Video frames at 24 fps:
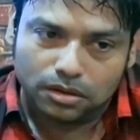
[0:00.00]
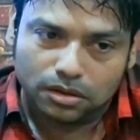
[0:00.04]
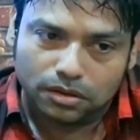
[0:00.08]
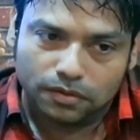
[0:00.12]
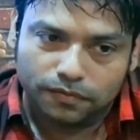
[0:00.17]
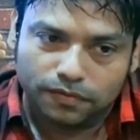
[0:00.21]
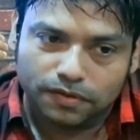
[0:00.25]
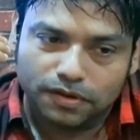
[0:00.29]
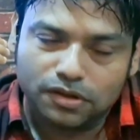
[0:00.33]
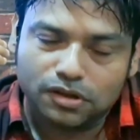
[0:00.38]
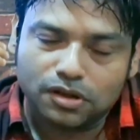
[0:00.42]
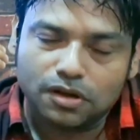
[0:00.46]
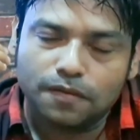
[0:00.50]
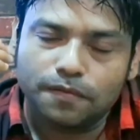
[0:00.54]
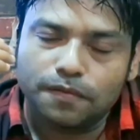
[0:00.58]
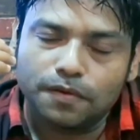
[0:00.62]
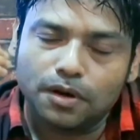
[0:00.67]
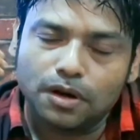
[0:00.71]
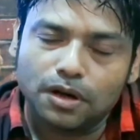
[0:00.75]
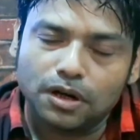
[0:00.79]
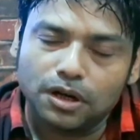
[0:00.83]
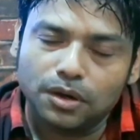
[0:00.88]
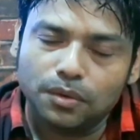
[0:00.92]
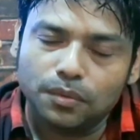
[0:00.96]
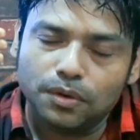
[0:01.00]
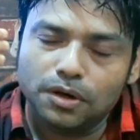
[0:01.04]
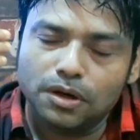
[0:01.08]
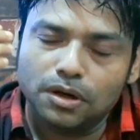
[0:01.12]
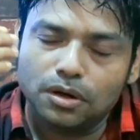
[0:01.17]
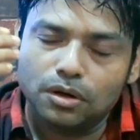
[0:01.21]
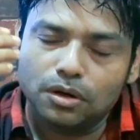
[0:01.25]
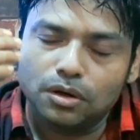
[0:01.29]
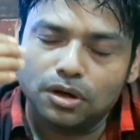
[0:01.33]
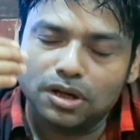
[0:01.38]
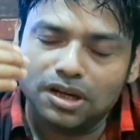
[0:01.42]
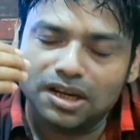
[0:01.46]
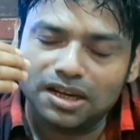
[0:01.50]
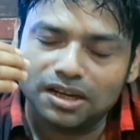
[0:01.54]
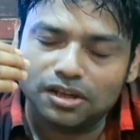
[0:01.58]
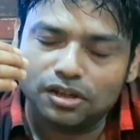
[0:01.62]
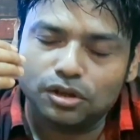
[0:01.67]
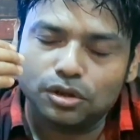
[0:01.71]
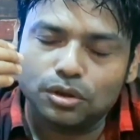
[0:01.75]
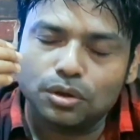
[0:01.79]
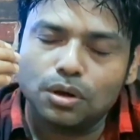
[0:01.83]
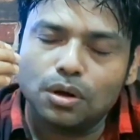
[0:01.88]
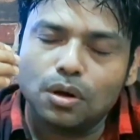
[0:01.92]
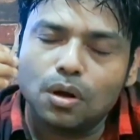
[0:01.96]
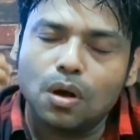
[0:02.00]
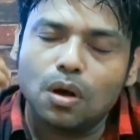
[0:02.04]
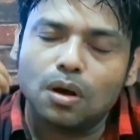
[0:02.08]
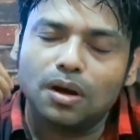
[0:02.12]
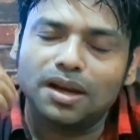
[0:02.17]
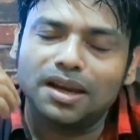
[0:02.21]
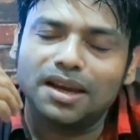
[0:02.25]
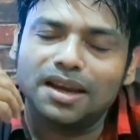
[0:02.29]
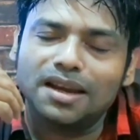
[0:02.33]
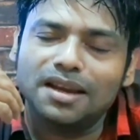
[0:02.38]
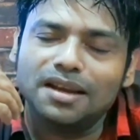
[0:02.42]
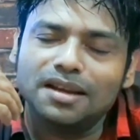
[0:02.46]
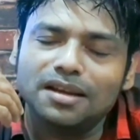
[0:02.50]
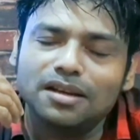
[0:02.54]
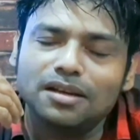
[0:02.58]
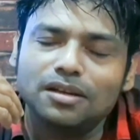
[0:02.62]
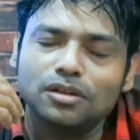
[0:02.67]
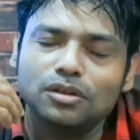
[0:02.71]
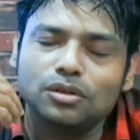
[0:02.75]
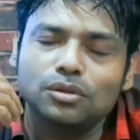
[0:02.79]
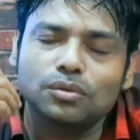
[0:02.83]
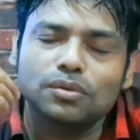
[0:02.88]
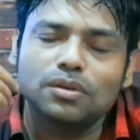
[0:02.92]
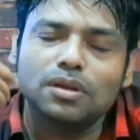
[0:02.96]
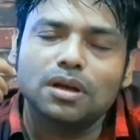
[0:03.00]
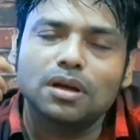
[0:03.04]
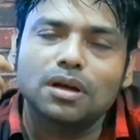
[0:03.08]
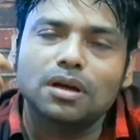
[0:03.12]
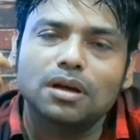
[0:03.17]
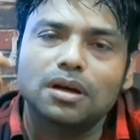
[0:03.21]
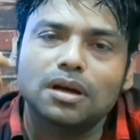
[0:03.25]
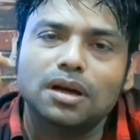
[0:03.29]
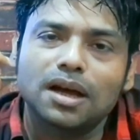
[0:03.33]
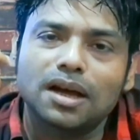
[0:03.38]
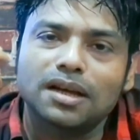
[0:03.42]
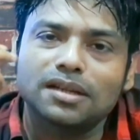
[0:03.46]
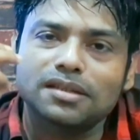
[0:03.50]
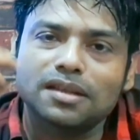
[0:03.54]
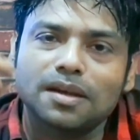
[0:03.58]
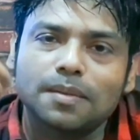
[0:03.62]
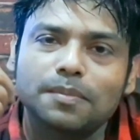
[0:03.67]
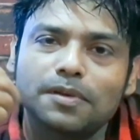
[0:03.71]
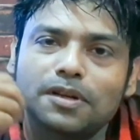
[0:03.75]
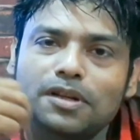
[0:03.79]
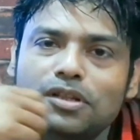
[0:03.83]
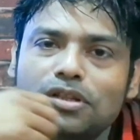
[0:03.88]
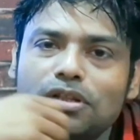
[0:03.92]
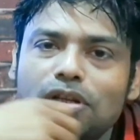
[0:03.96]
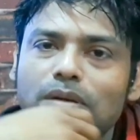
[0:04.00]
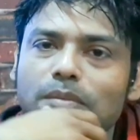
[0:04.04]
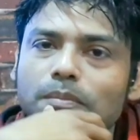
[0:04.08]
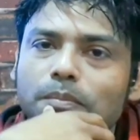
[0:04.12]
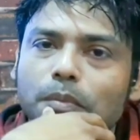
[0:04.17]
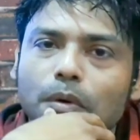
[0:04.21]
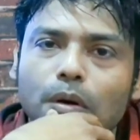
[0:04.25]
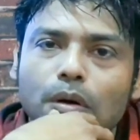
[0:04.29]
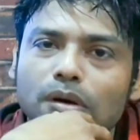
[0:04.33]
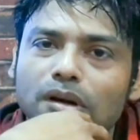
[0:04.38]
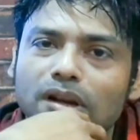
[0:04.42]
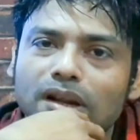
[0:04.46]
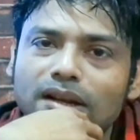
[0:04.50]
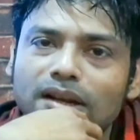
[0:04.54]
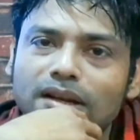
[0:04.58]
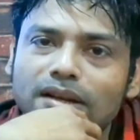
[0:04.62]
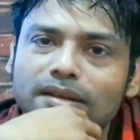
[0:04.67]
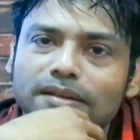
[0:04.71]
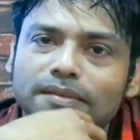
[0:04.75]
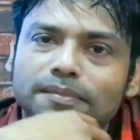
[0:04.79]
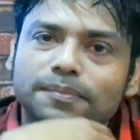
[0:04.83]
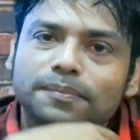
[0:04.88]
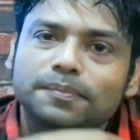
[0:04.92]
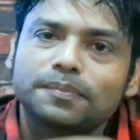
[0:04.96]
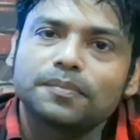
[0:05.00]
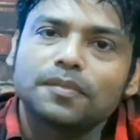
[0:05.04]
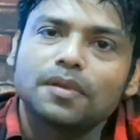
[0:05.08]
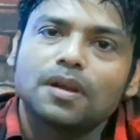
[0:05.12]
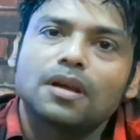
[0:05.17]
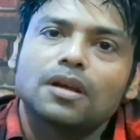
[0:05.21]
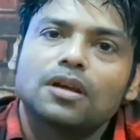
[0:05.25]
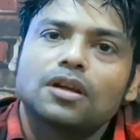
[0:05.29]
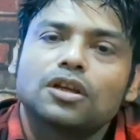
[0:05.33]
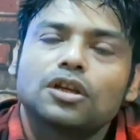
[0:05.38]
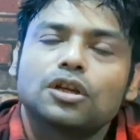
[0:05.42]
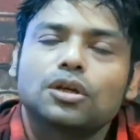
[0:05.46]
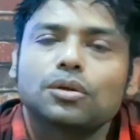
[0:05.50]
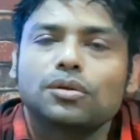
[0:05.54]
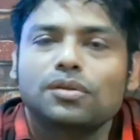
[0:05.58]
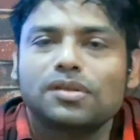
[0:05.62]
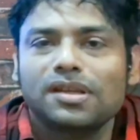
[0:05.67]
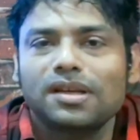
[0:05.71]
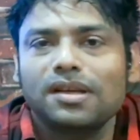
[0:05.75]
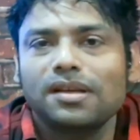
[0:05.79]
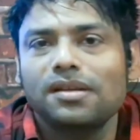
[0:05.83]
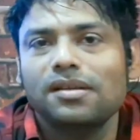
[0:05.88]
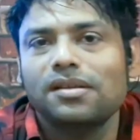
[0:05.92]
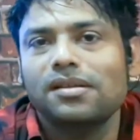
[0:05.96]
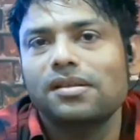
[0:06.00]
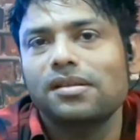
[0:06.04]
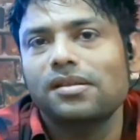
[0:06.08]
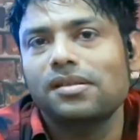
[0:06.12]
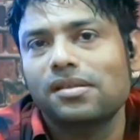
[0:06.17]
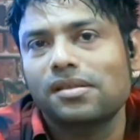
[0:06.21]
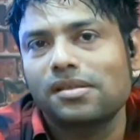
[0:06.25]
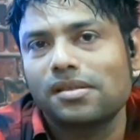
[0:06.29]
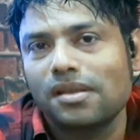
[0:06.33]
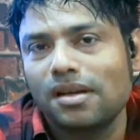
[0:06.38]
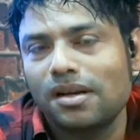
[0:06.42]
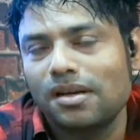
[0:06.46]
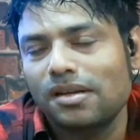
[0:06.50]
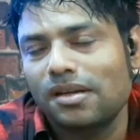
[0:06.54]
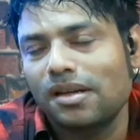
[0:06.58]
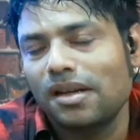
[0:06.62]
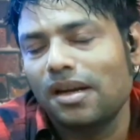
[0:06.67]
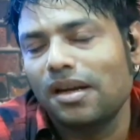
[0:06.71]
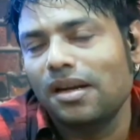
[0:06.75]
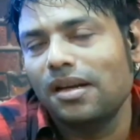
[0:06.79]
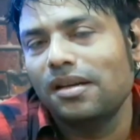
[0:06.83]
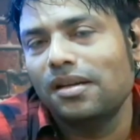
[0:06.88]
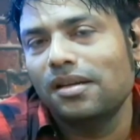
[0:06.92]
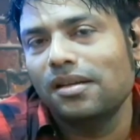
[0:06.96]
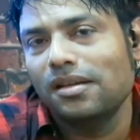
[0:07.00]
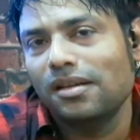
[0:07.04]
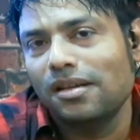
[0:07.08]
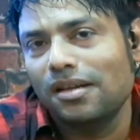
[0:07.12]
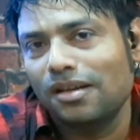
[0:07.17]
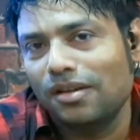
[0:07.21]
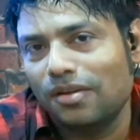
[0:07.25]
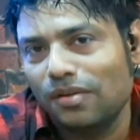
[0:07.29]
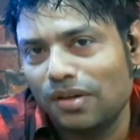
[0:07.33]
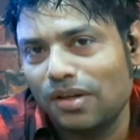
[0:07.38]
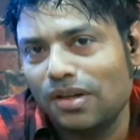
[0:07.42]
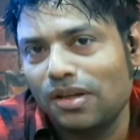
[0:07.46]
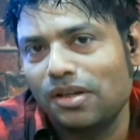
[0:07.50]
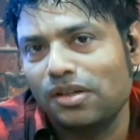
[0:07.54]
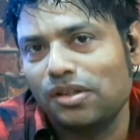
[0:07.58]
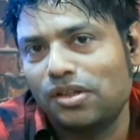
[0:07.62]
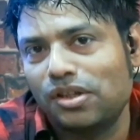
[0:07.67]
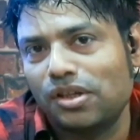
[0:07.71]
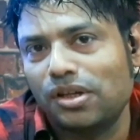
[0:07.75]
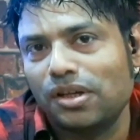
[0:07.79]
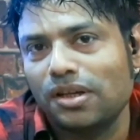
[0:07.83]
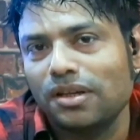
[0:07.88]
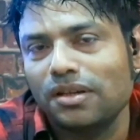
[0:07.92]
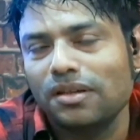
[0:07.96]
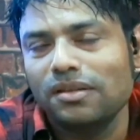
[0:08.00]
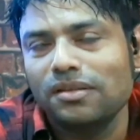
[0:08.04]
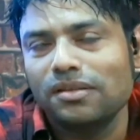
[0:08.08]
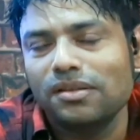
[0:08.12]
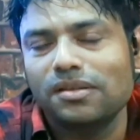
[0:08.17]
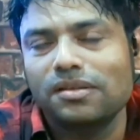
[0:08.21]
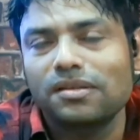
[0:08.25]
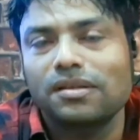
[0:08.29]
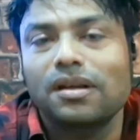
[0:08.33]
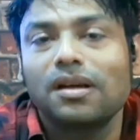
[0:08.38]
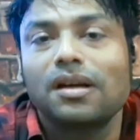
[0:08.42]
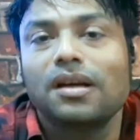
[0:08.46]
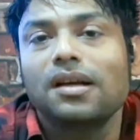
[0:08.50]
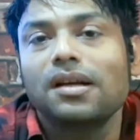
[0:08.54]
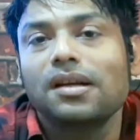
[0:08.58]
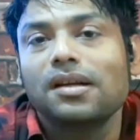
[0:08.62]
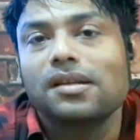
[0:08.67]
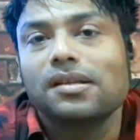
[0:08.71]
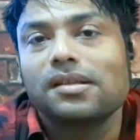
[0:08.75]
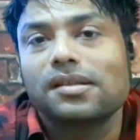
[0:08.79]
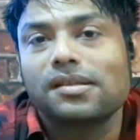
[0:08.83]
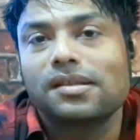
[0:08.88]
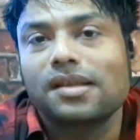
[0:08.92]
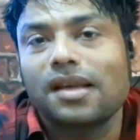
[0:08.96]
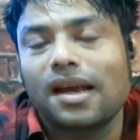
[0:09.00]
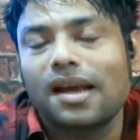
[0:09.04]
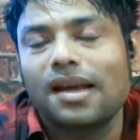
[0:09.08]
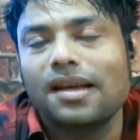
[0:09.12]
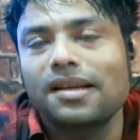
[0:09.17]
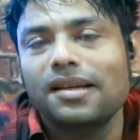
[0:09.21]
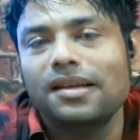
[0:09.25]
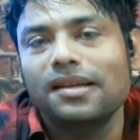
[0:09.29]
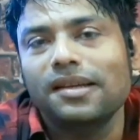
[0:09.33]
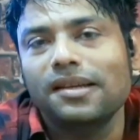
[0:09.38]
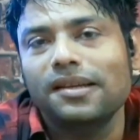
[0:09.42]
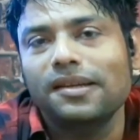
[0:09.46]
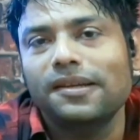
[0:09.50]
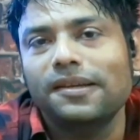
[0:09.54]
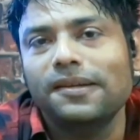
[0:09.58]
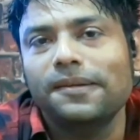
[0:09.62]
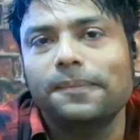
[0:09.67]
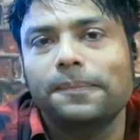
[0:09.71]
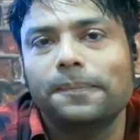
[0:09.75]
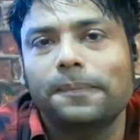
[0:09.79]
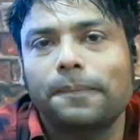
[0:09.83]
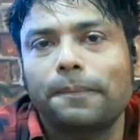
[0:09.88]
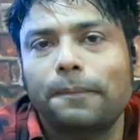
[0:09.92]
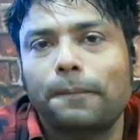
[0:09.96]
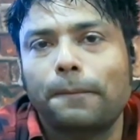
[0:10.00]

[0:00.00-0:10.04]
First of all, you will need to log in to the examination portal using certain credentials. Secondly,